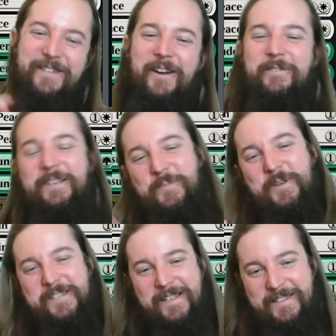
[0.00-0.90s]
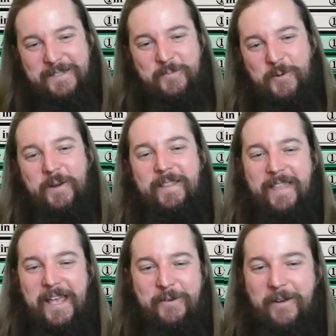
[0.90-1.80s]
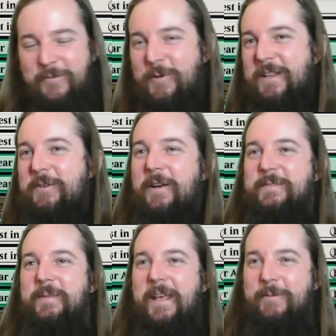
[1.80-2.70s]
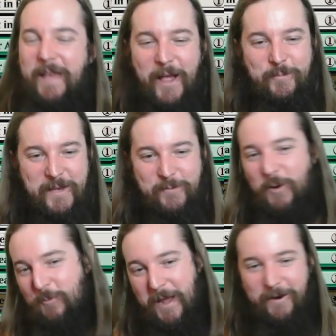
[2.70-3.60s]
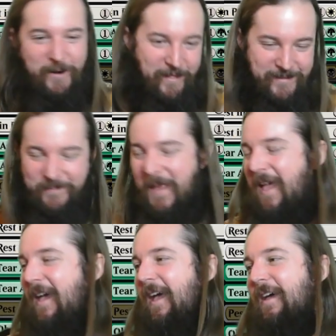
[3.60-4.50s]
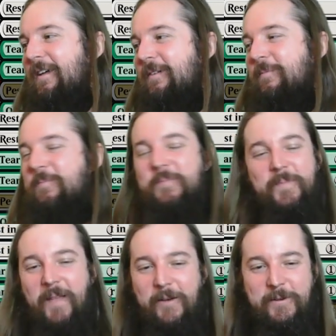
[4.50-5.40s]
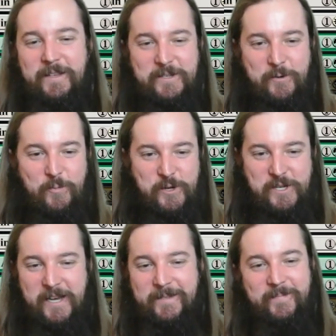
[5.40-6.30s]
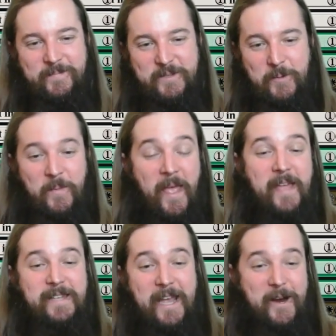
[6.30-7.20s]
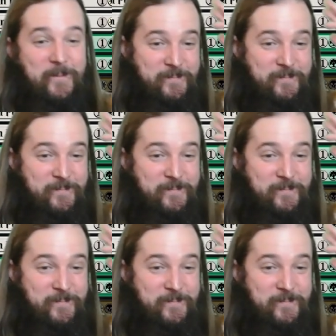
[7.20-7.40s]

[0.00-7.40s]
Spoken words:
I really appreciate the support, and thank you everybody who has been able to help me in one way or another. I really do appreciate it. So take care.